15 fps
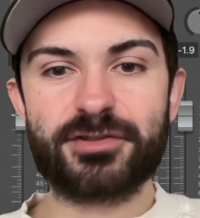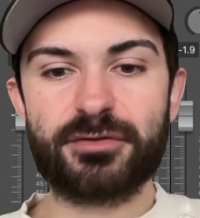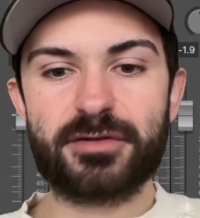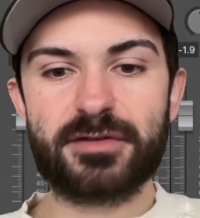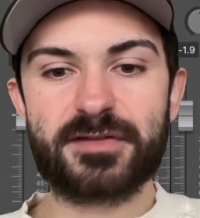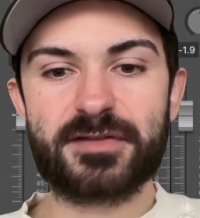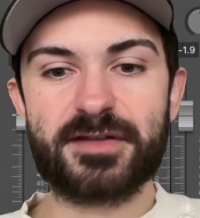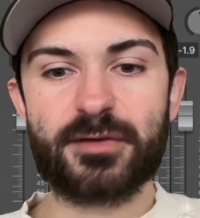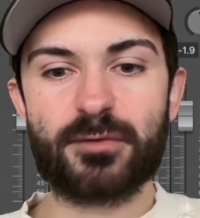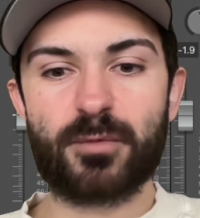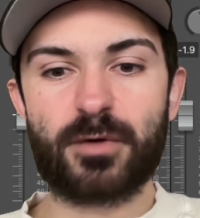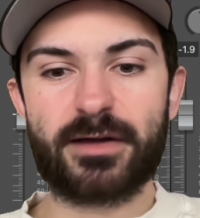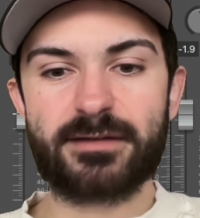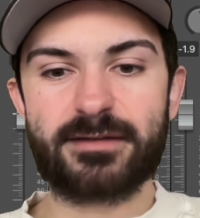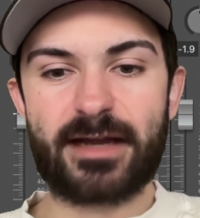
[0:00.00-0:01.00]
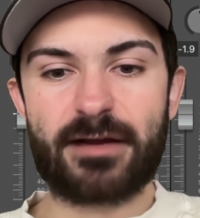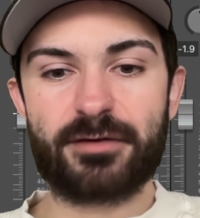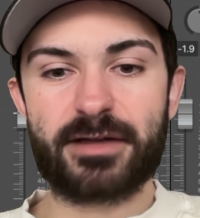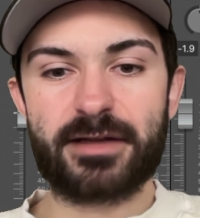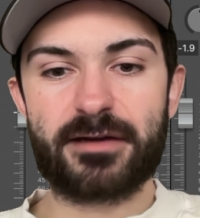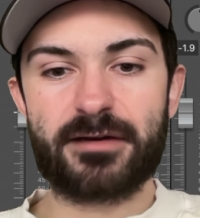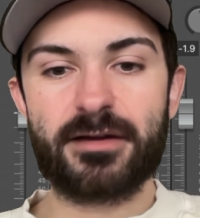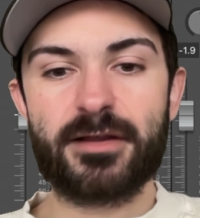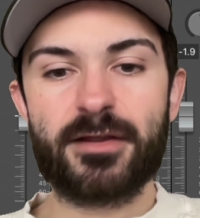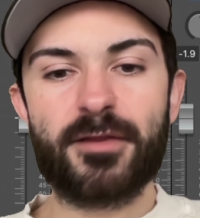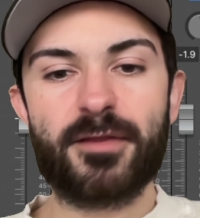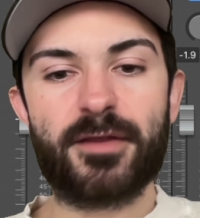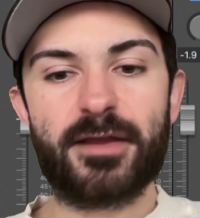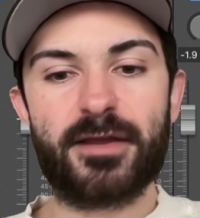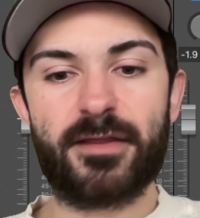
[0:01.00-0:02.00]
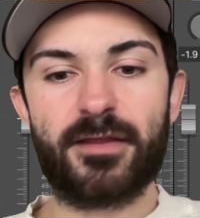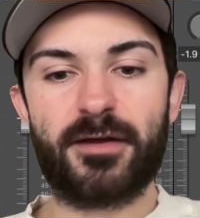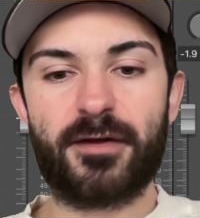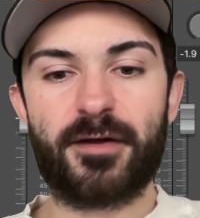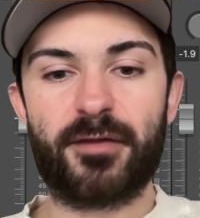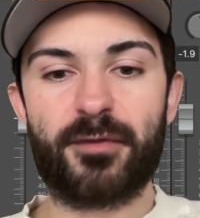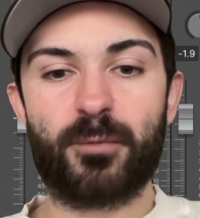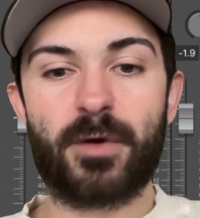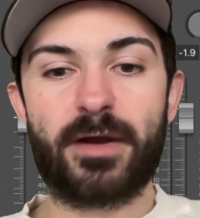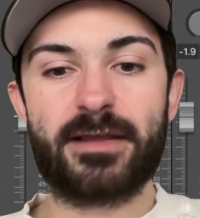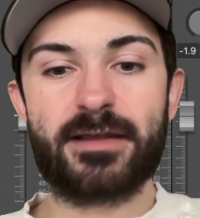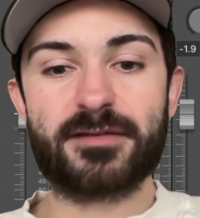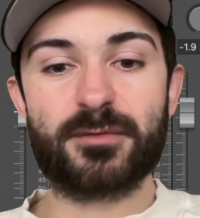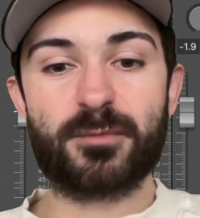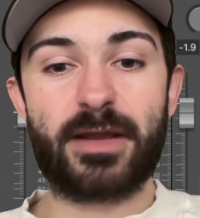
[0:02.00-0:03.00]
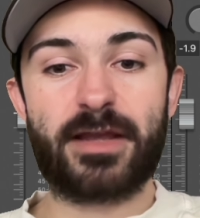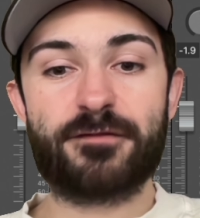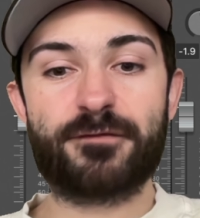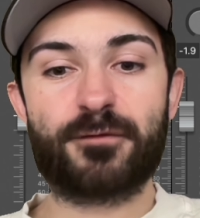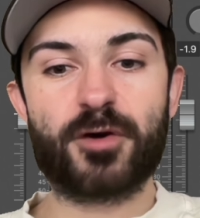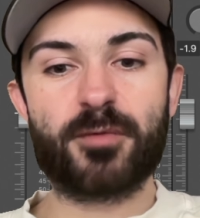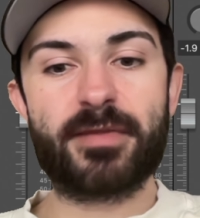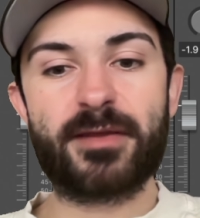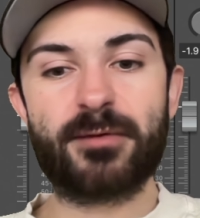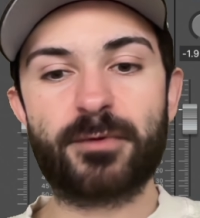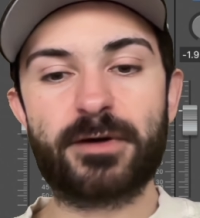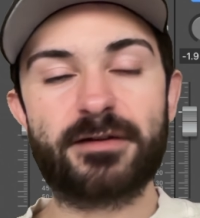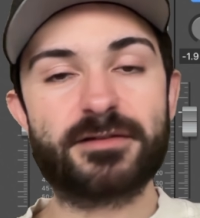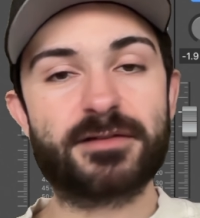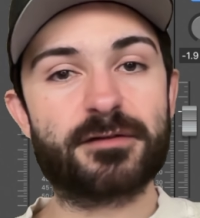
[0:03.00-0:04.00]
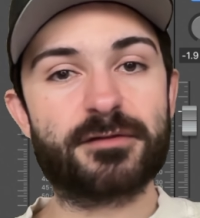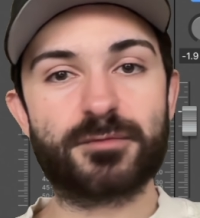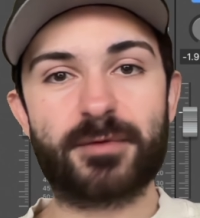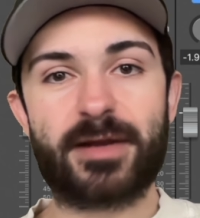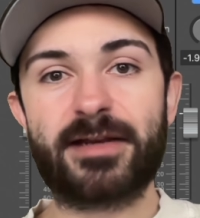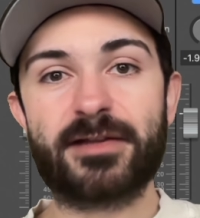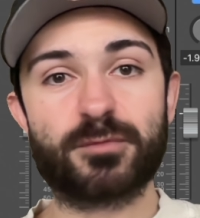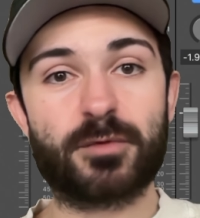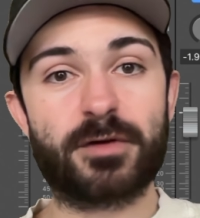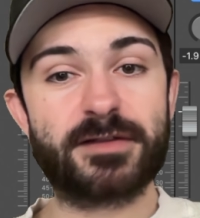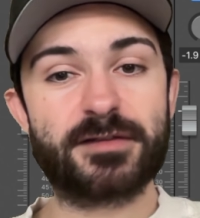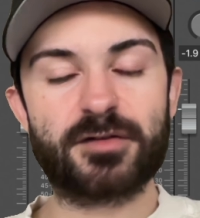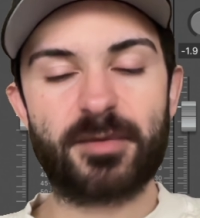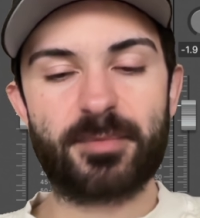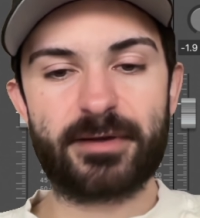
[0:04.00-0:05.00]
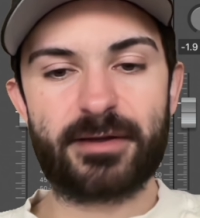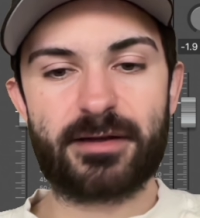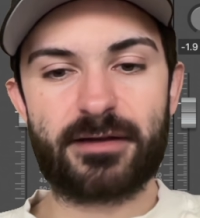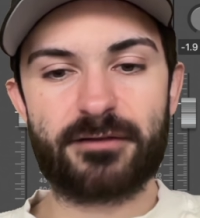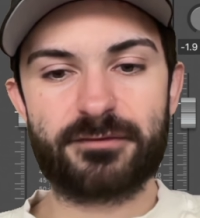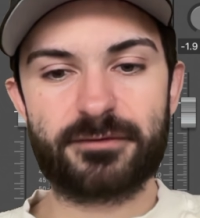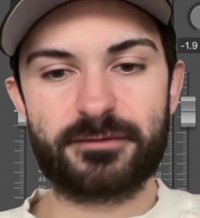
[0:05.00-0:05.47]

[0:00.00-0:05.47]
You can see what it down here, the white is the waveform, and then where it turns red is what it's clipping off.